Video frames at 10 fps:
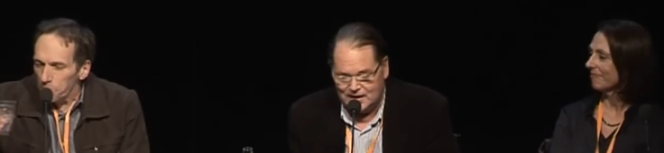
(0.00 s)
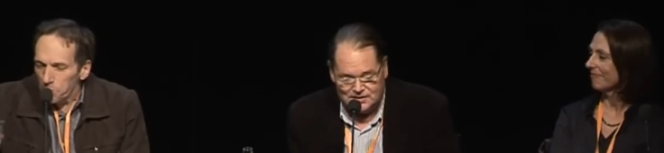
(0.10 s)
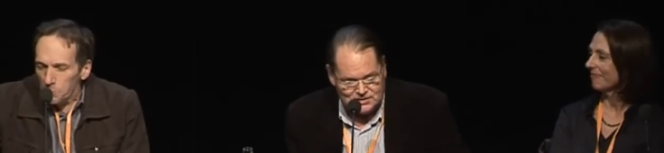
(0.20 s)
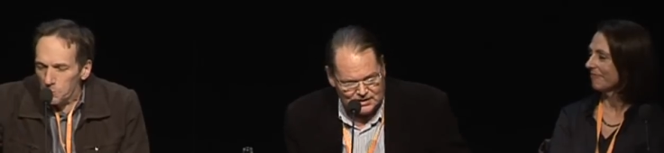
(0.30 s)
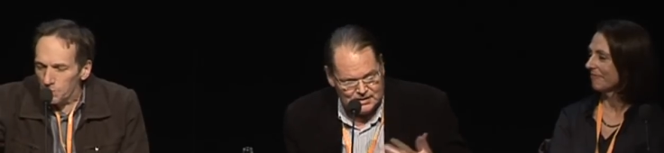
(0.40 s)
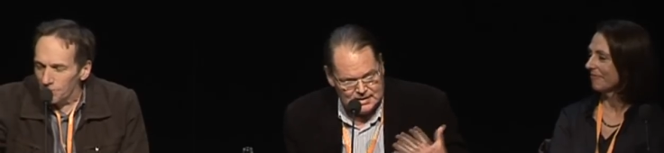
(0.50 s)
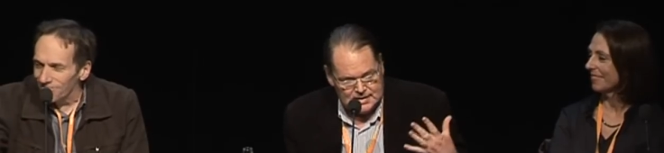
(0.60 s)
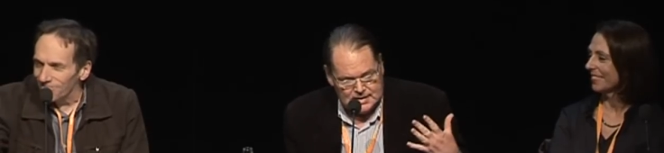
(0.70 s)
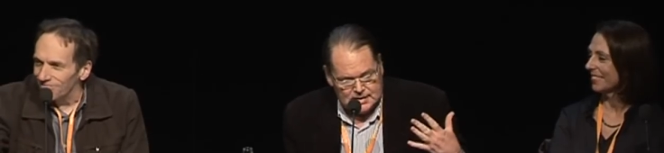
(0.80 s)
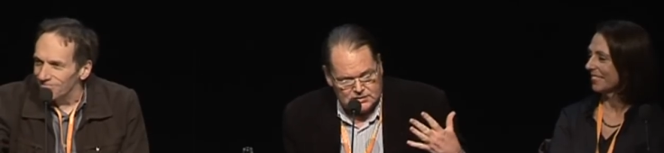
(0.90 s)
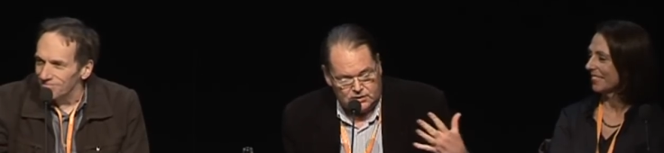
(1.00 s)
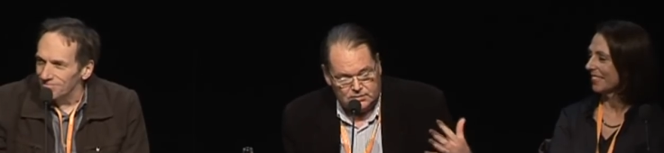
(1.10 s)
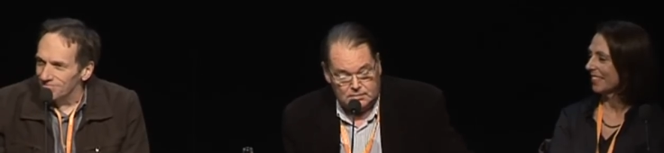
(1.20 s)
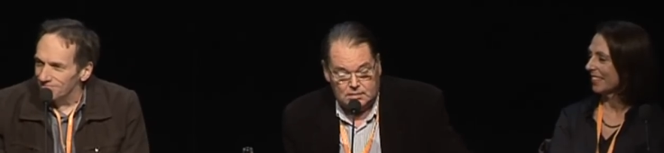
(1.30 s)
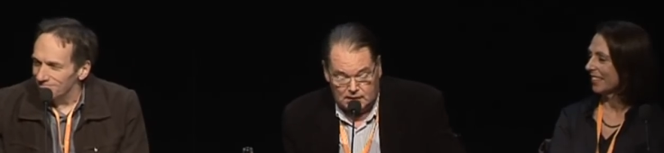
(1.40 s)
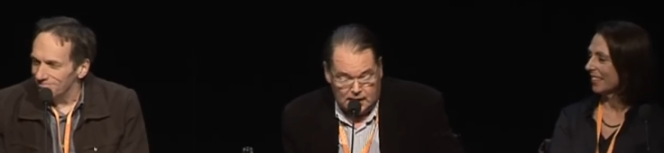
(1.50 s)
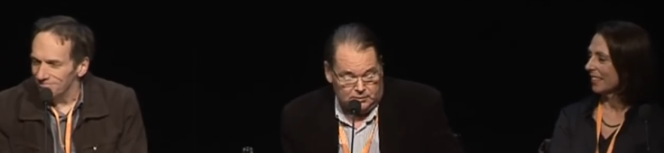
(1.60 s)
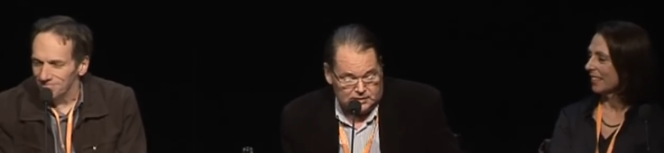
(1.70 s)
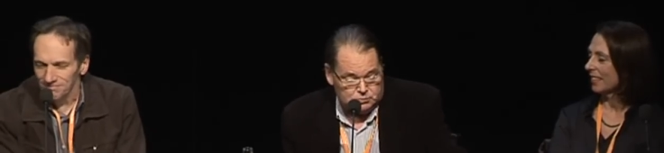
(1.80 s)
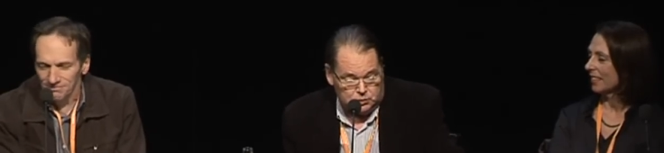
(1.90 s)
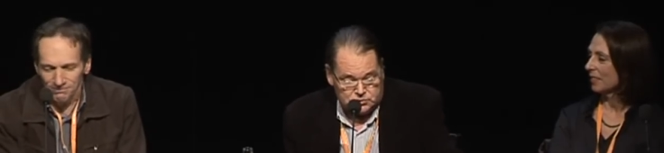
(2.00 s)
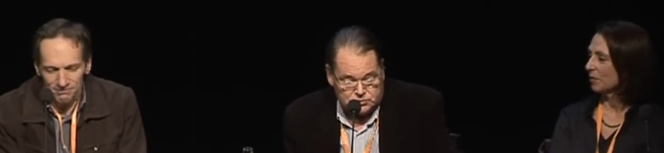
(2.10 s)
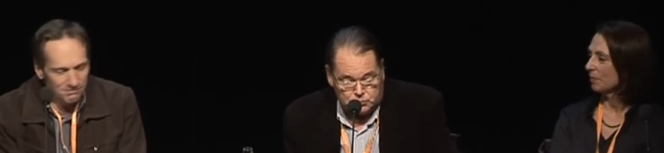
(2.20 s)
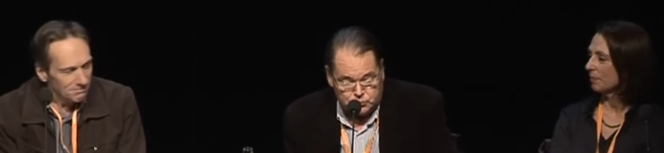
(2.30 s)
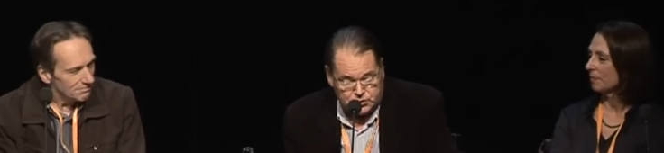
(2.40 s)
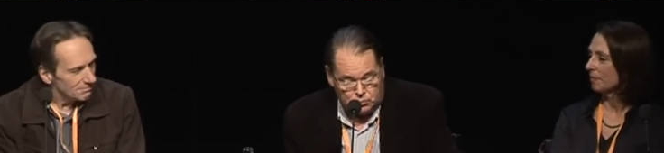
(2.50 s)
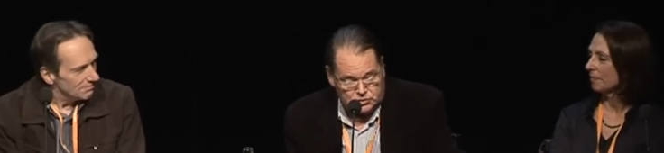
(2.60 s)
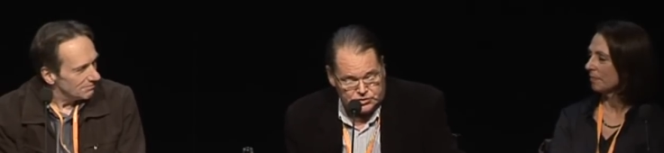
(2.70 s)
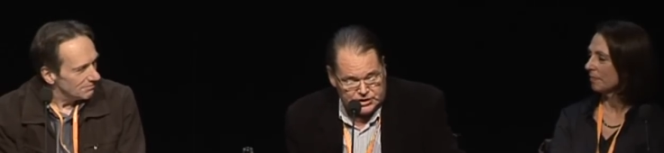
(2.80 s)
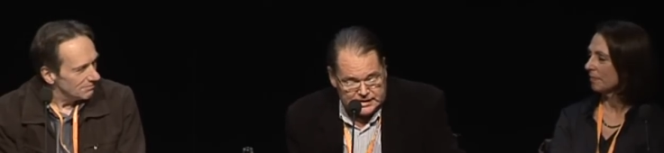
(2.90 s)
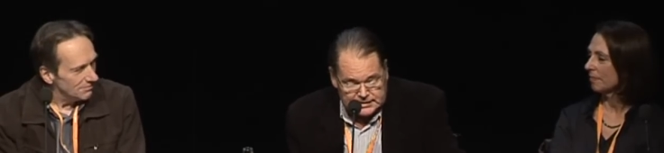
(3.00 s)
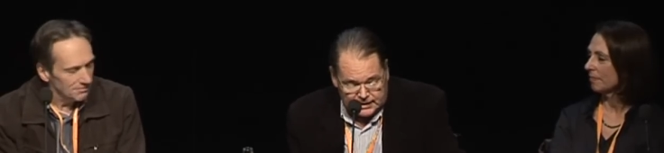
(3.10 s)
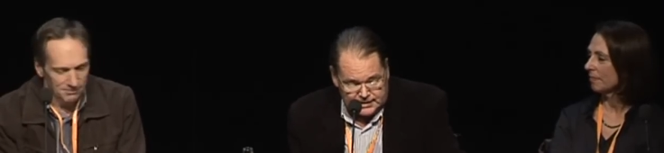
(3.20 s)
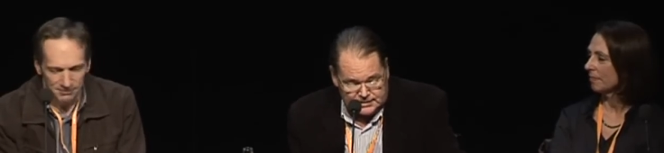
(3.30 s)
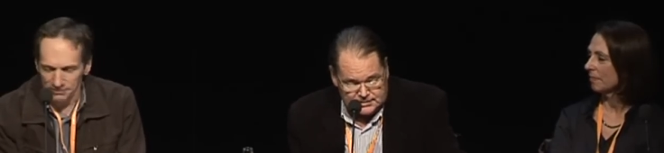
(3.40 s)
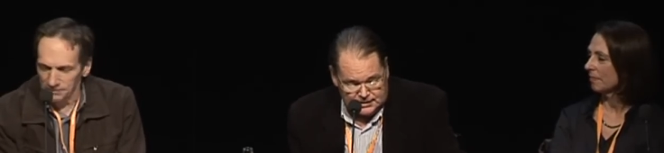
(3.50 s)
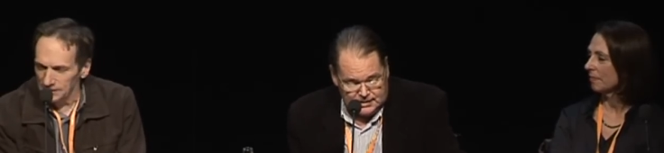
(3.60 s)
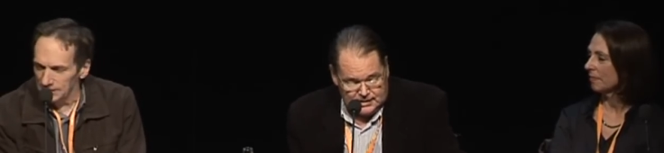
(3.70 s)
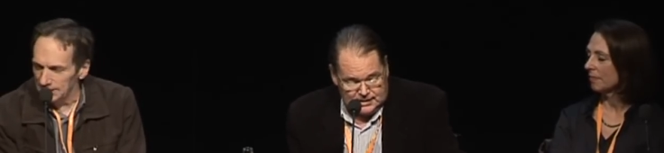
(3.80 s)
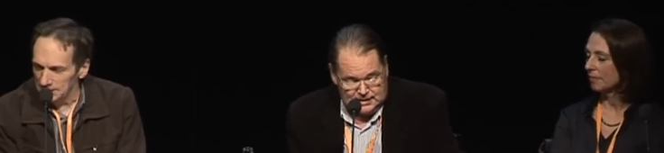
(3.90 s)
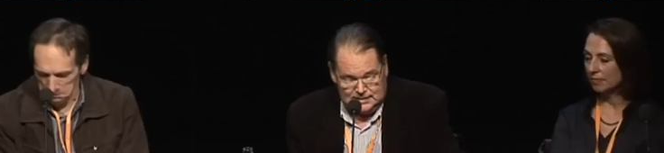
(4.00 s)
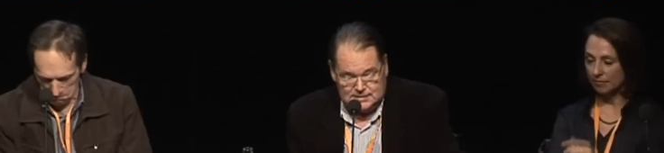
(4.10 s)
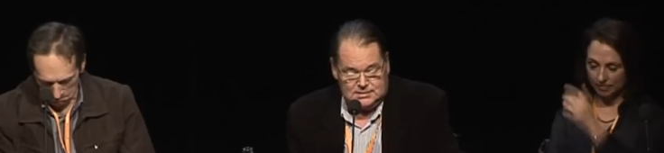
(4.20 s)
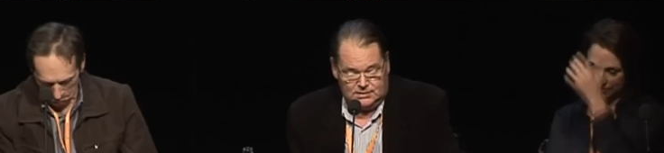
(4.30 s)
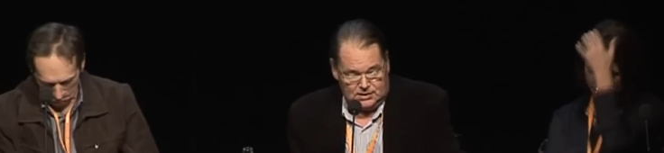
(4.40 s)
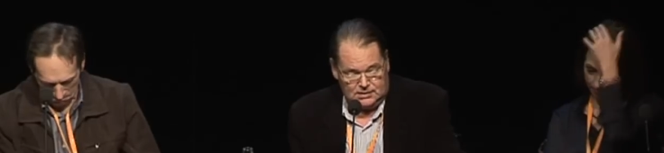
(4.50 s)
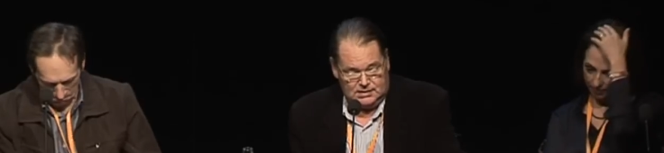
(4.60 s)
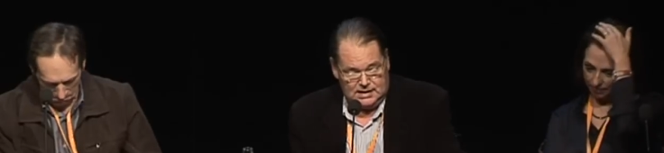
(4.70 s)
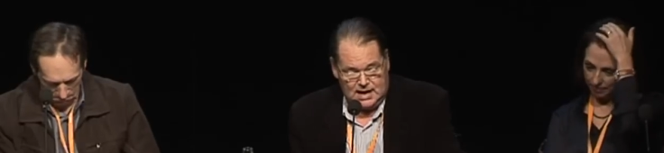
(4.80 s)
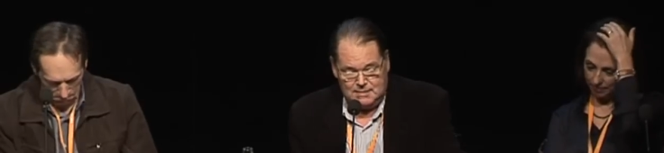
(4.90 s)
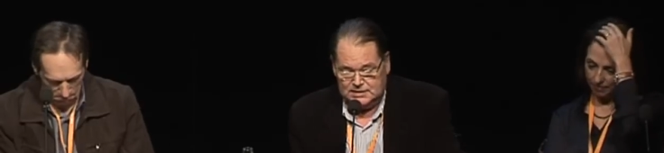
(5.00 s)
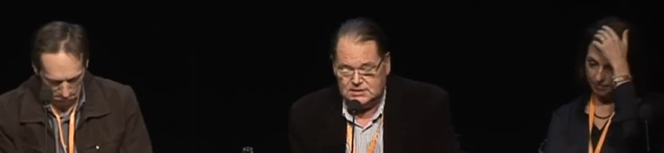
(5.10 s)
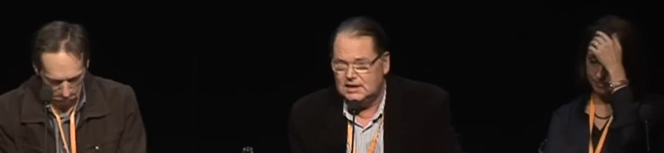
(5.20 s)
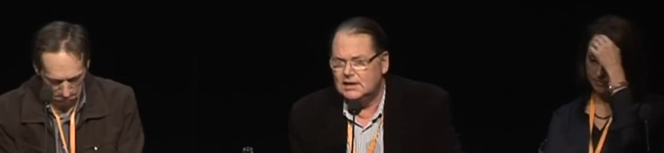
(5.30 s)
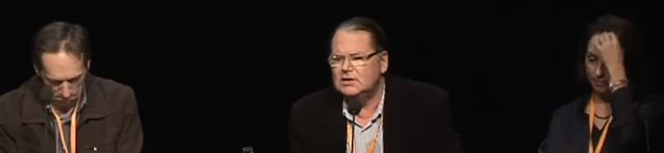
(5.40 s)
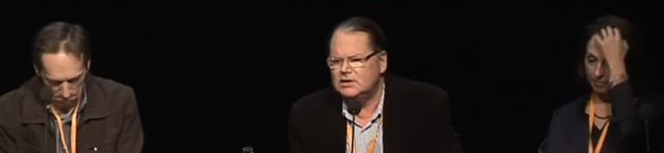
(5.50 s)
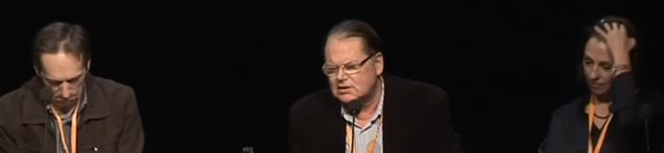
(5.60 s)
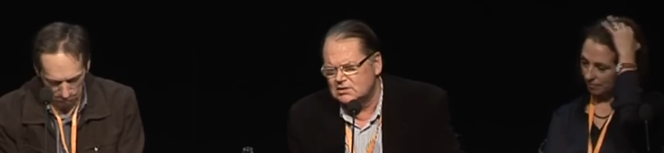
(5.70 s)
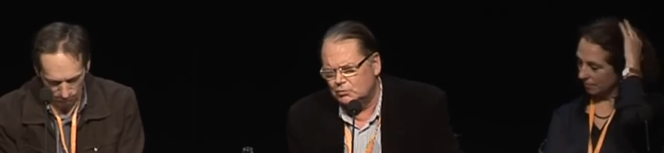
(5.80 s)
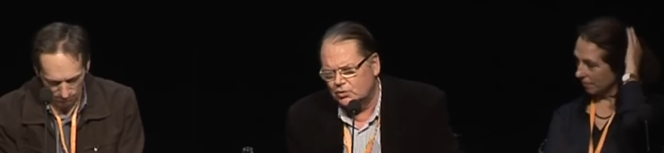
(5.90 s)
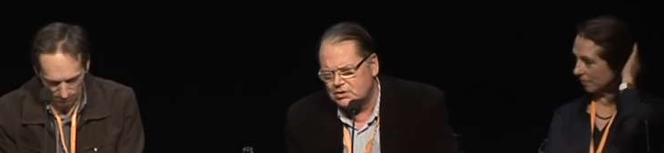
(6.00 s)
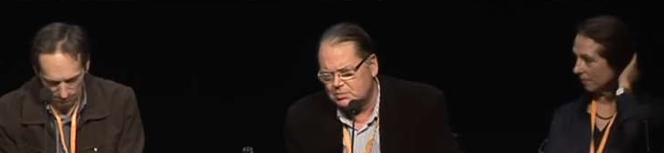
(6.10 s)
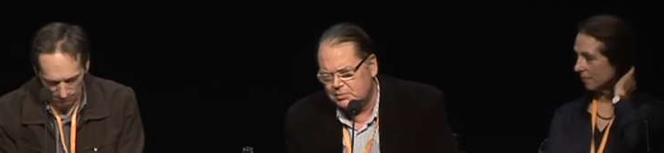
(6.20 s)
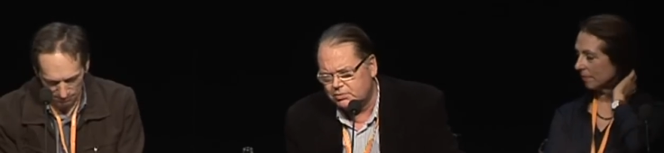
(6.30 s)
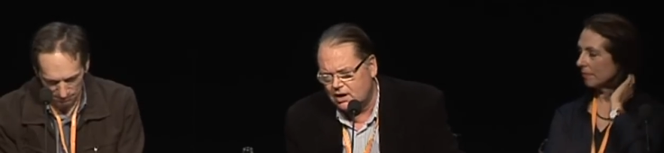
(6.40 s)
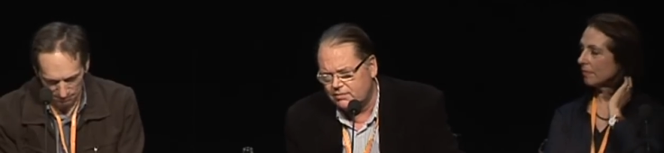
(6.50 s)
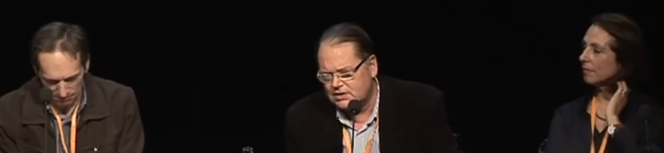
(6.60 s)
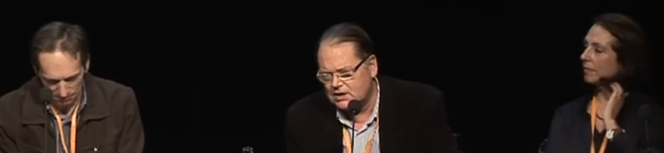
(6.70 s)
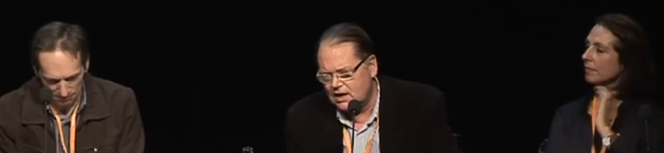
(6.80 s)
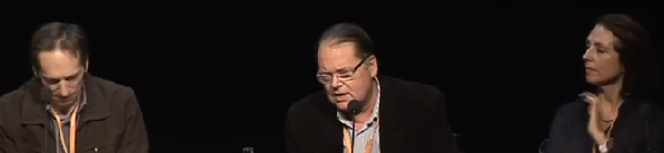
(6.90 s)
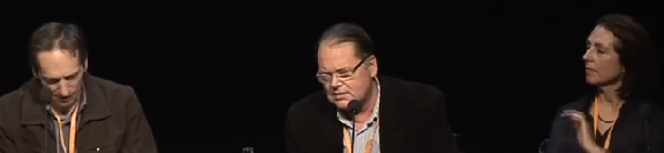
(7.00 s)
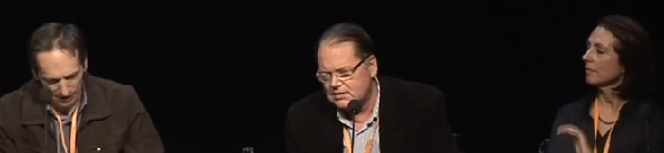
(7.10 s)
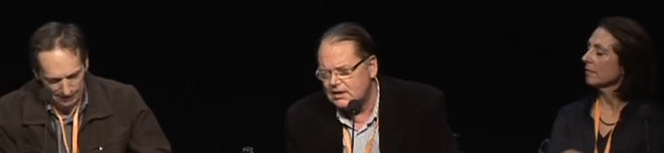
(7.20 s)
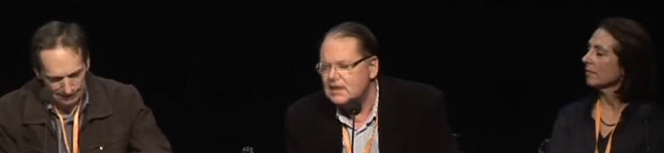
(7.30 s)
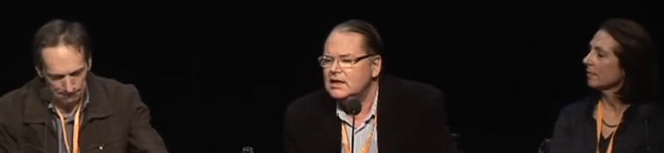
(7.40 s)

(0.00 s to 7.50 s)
Speaker 1: And so anyways, well, so what she says is that the ABC doesn't want to be privatised.